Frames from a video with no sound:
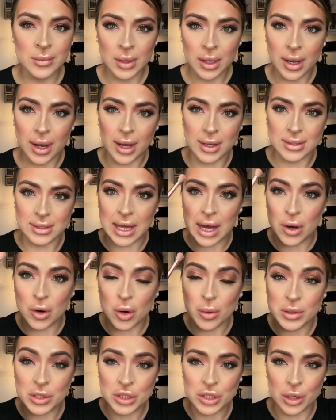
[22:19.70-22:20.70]
as that
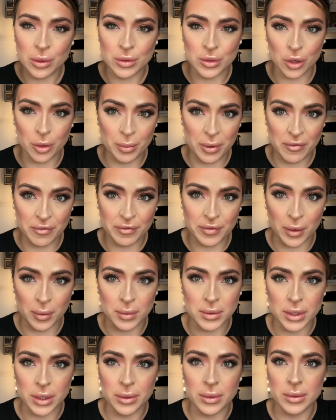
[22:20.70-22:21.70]
always shows up in
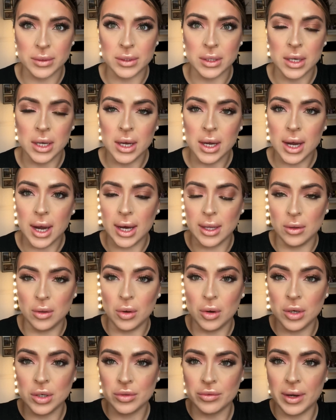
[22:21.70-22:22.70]
photos and
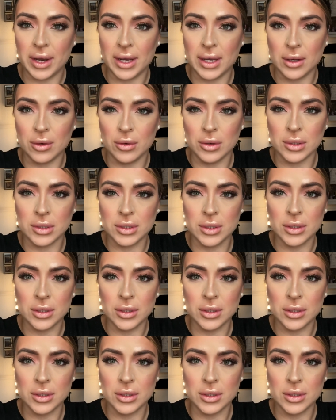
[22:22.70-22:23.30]
looks really good